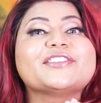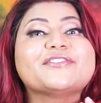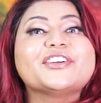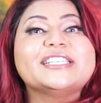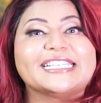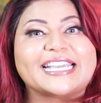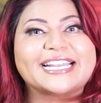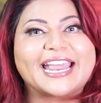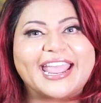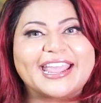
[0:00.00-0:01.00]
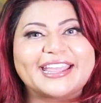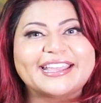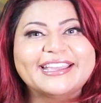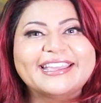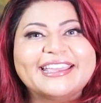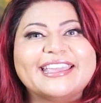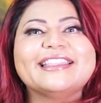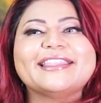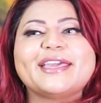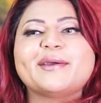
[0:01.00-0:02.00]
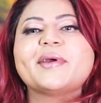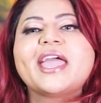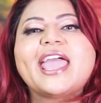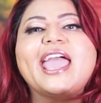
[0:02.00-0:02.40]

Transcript: So they've got DNA in them,